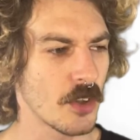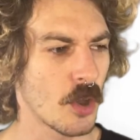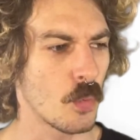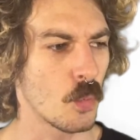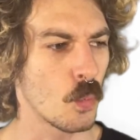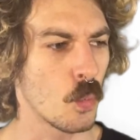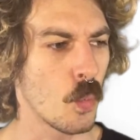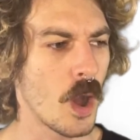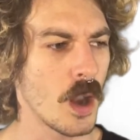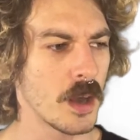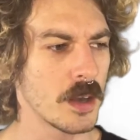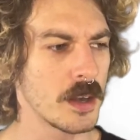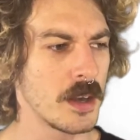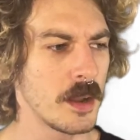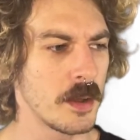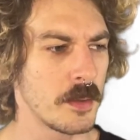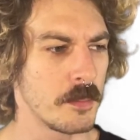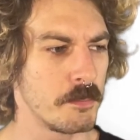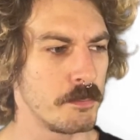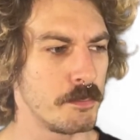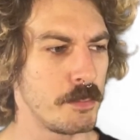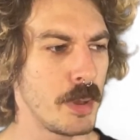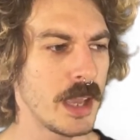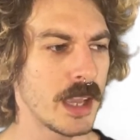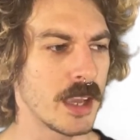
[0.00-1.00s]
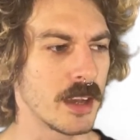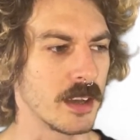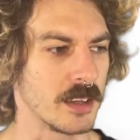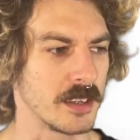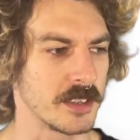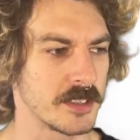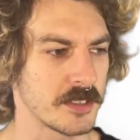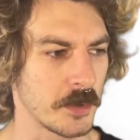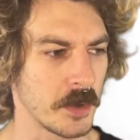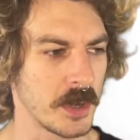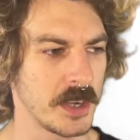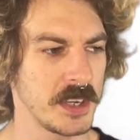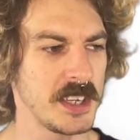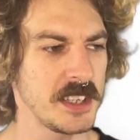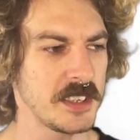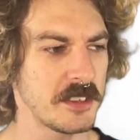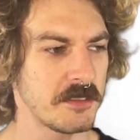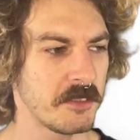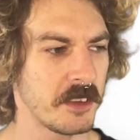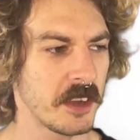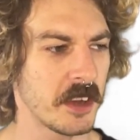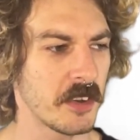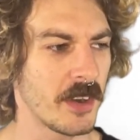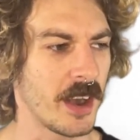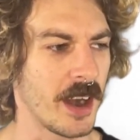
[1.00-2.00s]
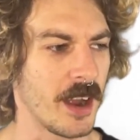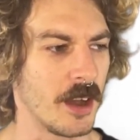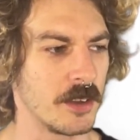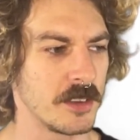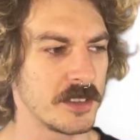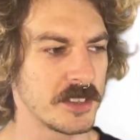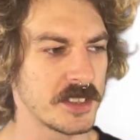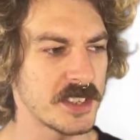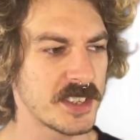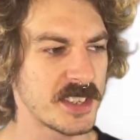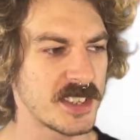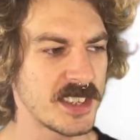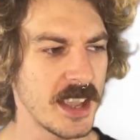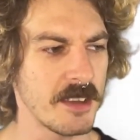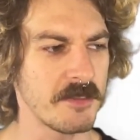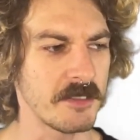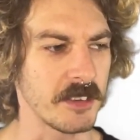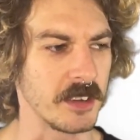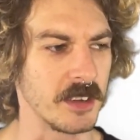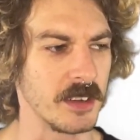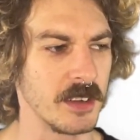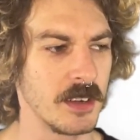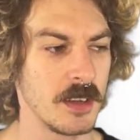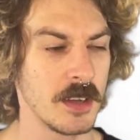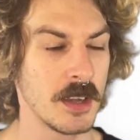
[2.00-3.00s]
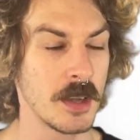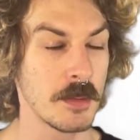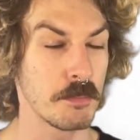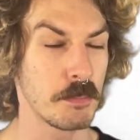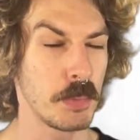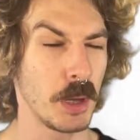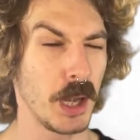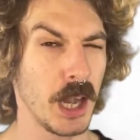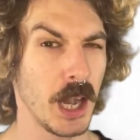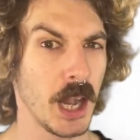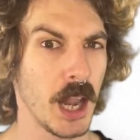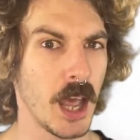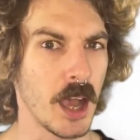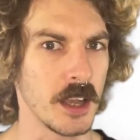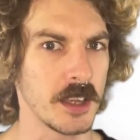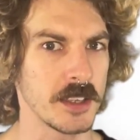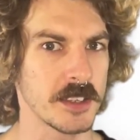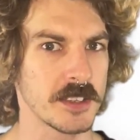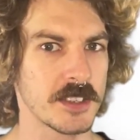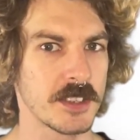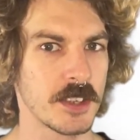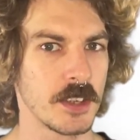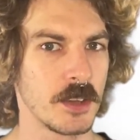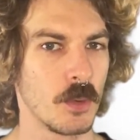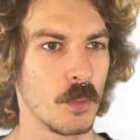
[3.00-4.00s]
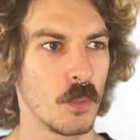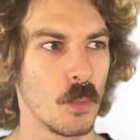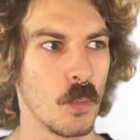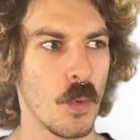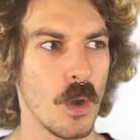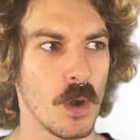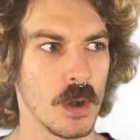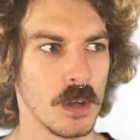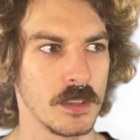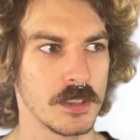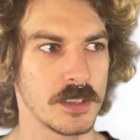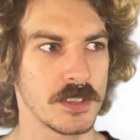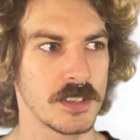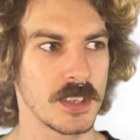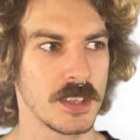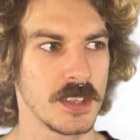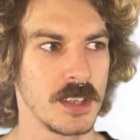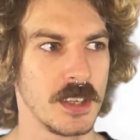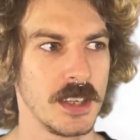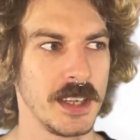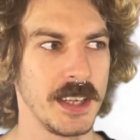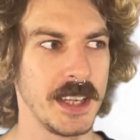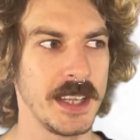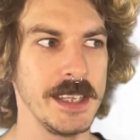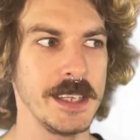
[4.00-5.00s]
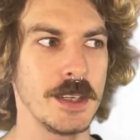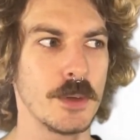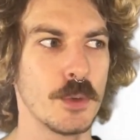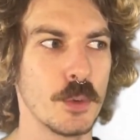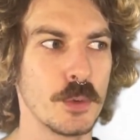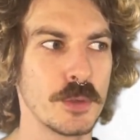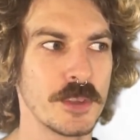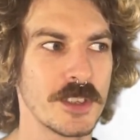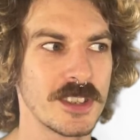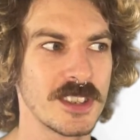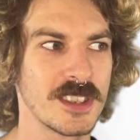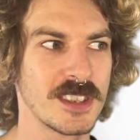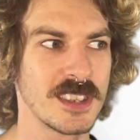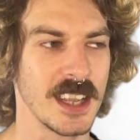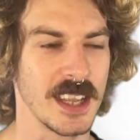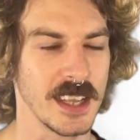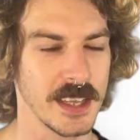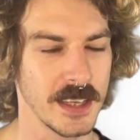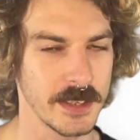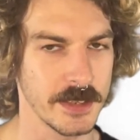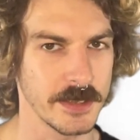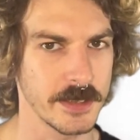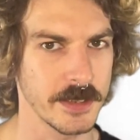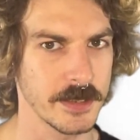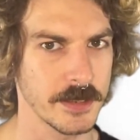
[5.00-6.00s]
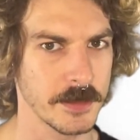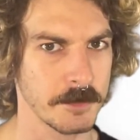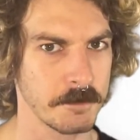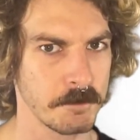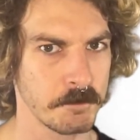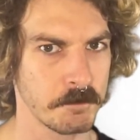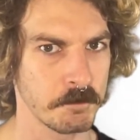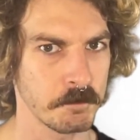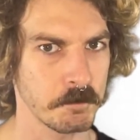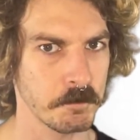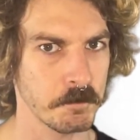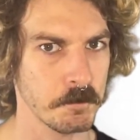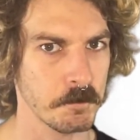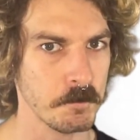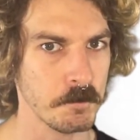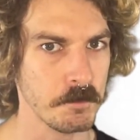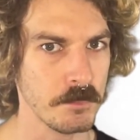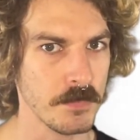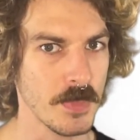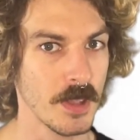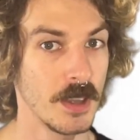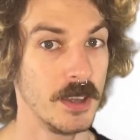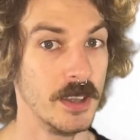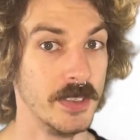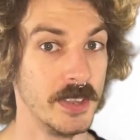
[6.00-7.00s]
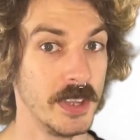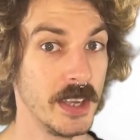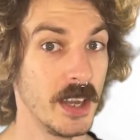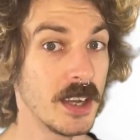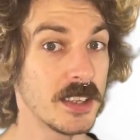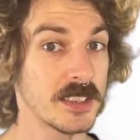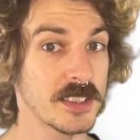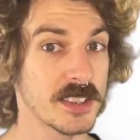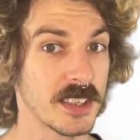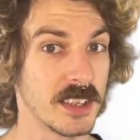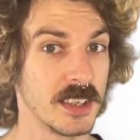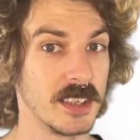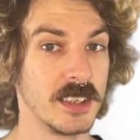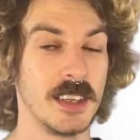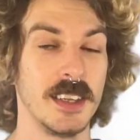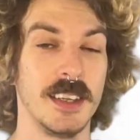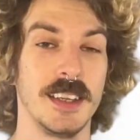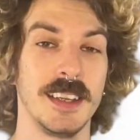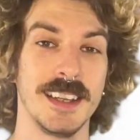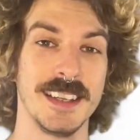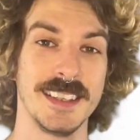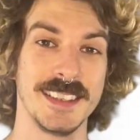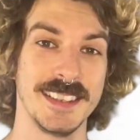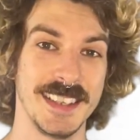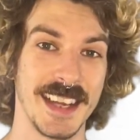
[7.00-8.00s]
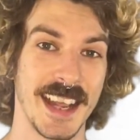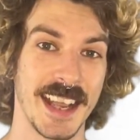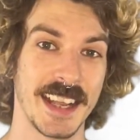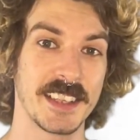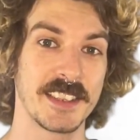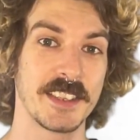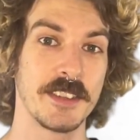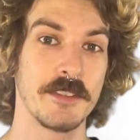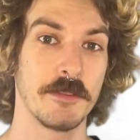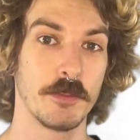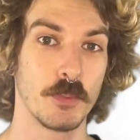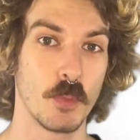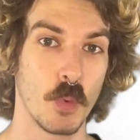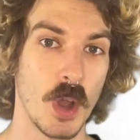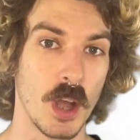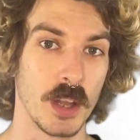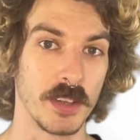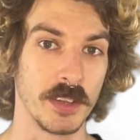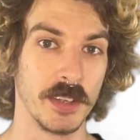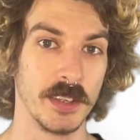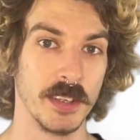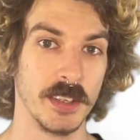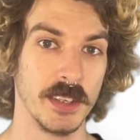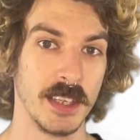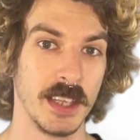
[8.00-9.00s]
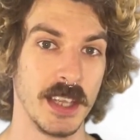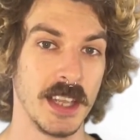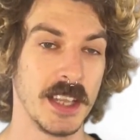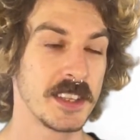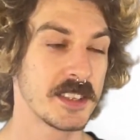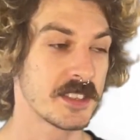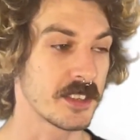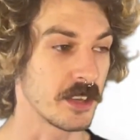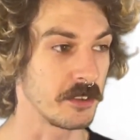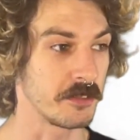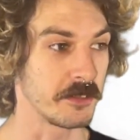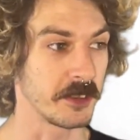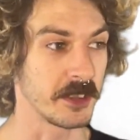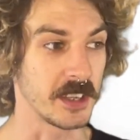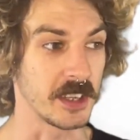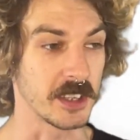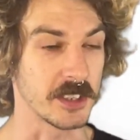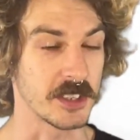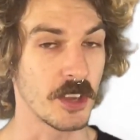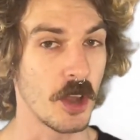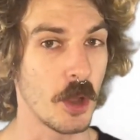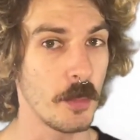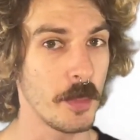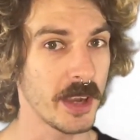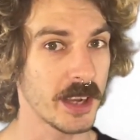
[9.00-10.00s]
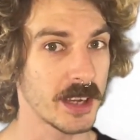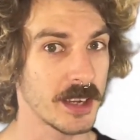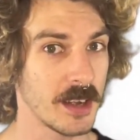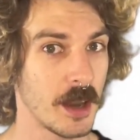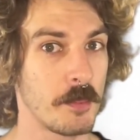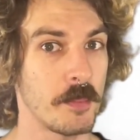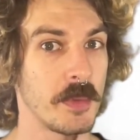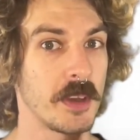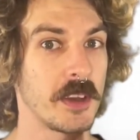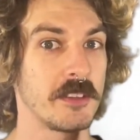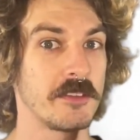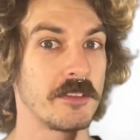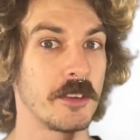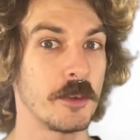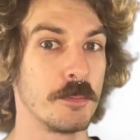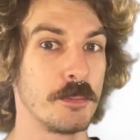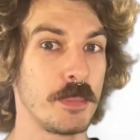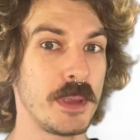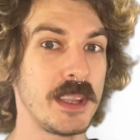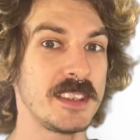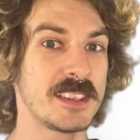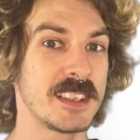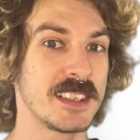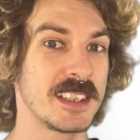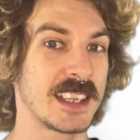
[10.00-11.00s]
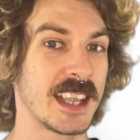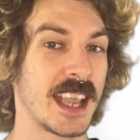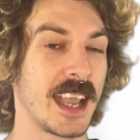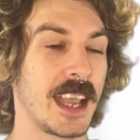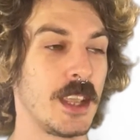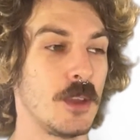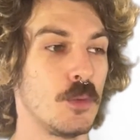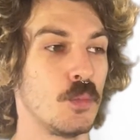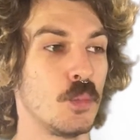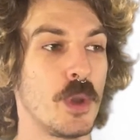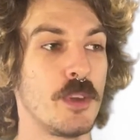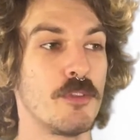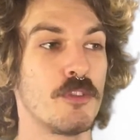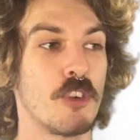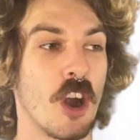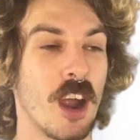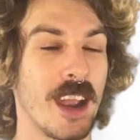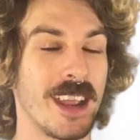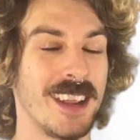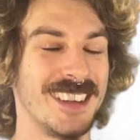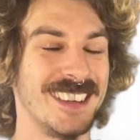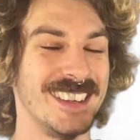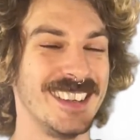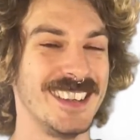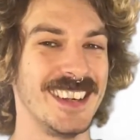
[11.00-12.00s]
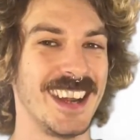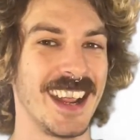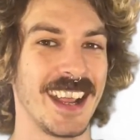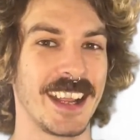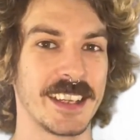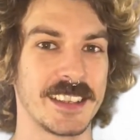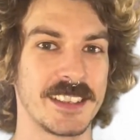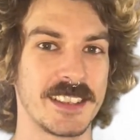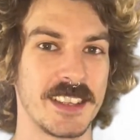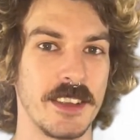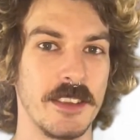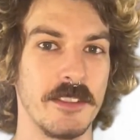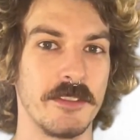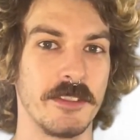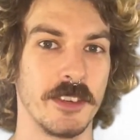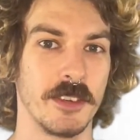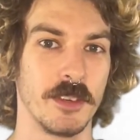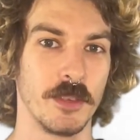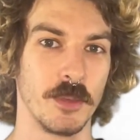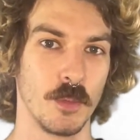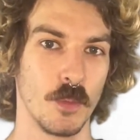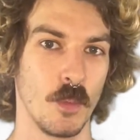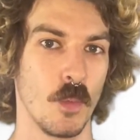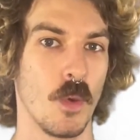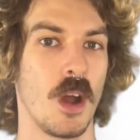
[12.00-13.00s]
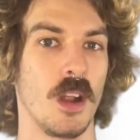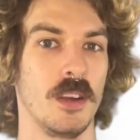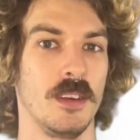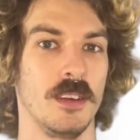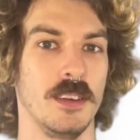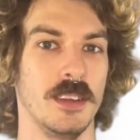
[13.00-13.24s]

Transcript: one bigger, so I need to figure out 7 plus what equals 6. And the answer is -1. So for the atomic number for beta decay, we write -1.